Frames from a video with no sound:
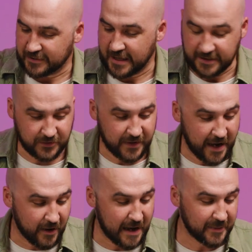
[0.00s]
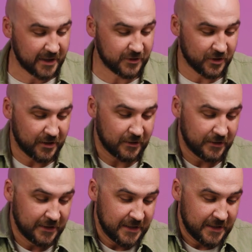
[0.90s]
Okay, so now I'm gonna draw
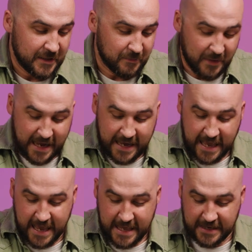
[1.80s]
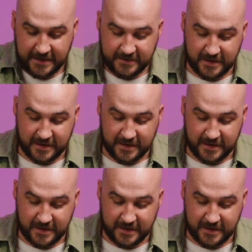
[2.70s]
my hand.